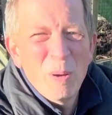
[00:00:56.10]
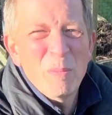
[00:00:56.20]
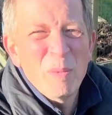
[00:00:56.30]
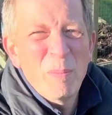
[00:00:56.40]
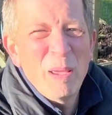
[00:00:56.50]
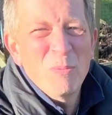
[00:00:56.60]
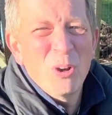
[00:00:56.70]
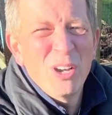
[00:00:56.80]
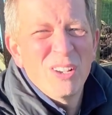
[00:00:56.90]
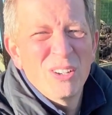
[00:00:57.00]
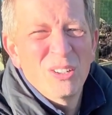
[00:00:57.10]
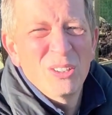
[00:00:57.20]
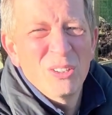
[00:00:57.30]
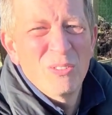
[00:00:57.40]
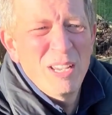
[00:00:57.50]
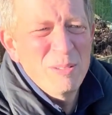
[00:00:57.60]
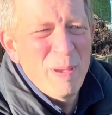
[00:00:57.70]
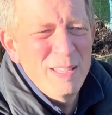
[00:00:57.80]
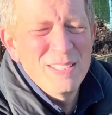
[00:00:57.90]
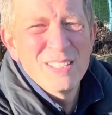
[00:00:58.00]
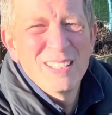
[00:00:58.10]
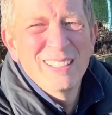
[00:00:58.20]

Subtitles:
up the paintwork on your raised beds.